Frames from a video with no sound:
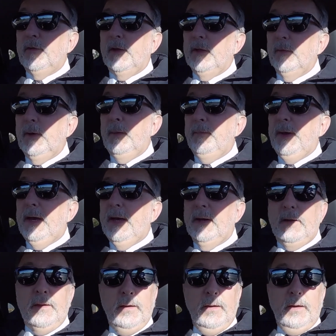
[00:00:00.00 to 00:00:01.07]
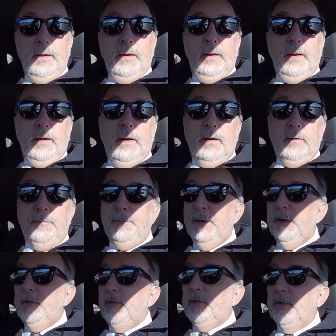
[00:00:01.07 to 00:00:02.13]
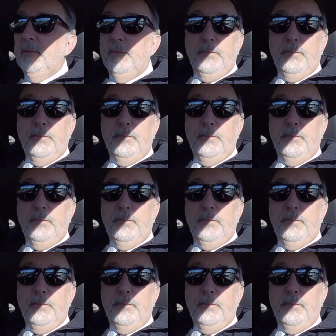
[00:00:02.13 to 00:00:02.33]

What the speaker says: on the way back. Finished